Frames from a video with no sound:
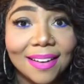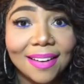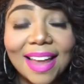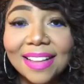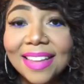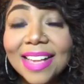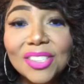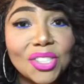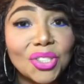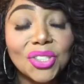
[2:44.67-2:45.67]
like,
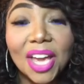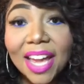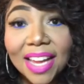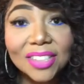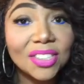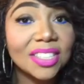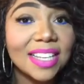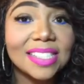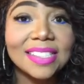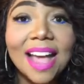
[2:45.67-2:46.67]
things just change and
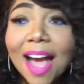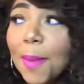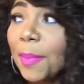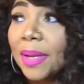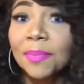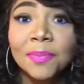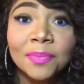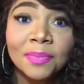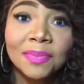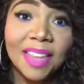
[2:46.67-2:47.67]
they stop, and
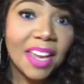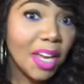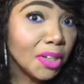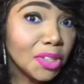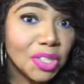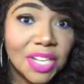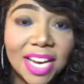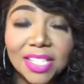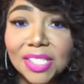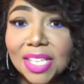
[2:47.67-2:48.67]
the energy
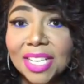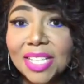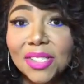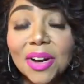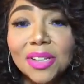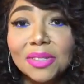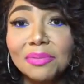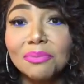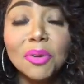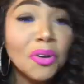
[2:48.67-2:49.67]
changes, and he starts
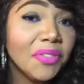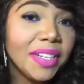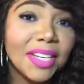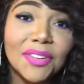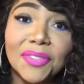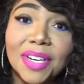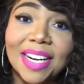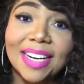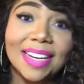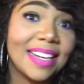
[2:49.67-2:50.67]
moving different,
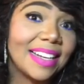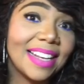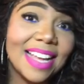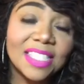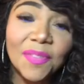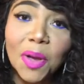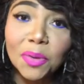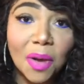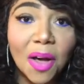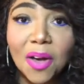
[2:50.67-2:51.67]
and less
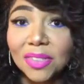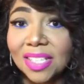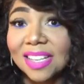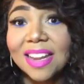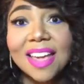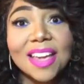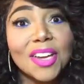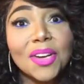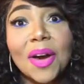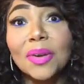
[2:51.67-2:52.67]
phone calls, and
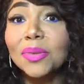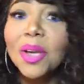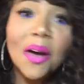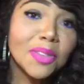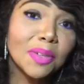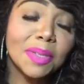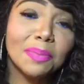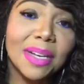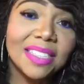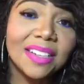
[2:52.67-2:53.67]
I don't talk to him as
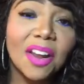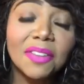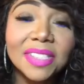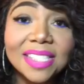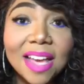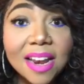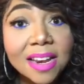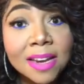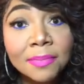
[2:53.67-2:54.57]
much, and all of a sudden